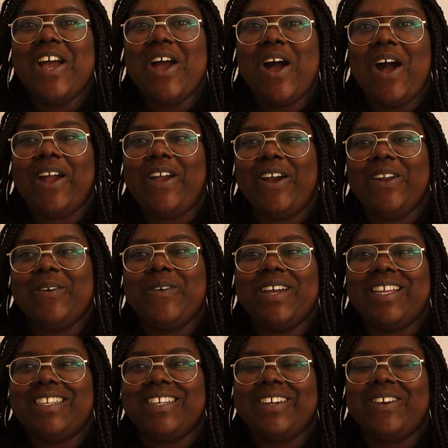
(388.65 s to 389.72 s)
I kind of
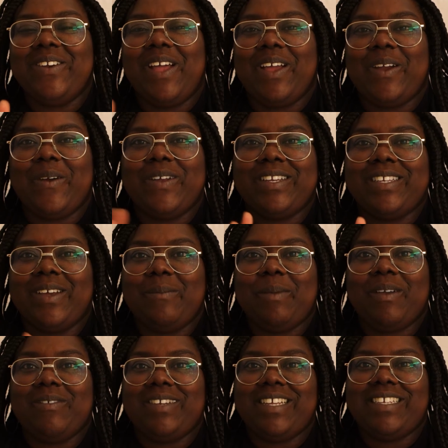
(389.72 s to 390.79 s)
wanted to like go into a bit
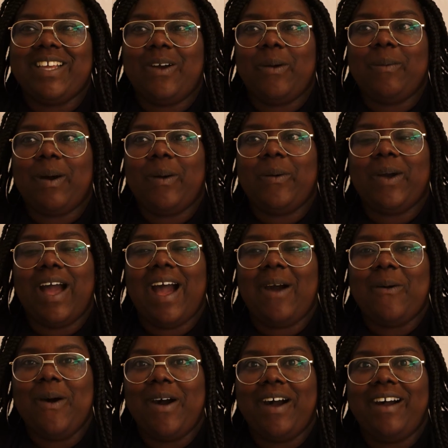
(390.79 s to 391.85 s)
of detail about
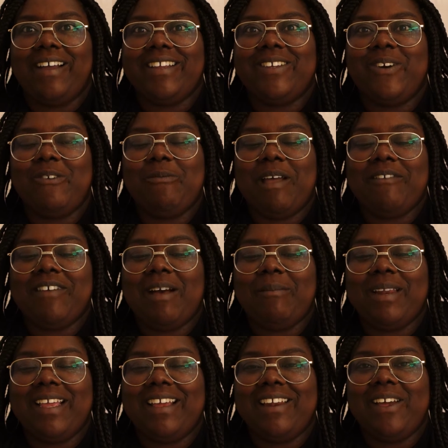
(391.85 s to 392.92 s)
how I told my
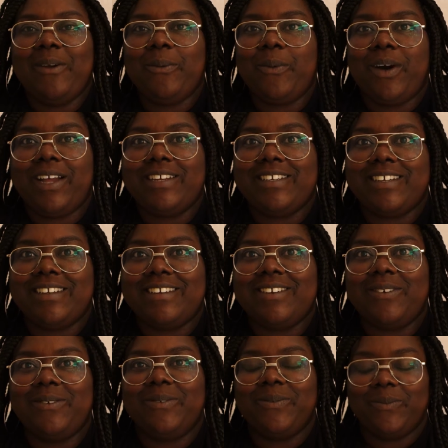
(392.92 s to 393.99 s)
family and like what I did
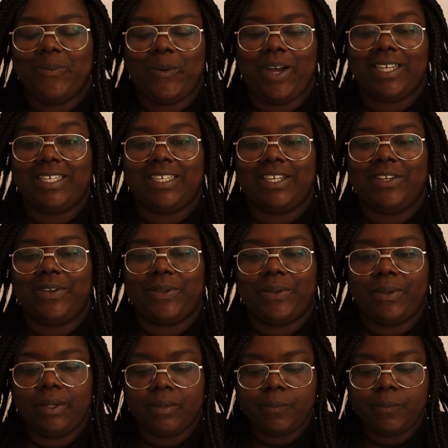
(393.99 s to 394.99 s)
and what I didn't do.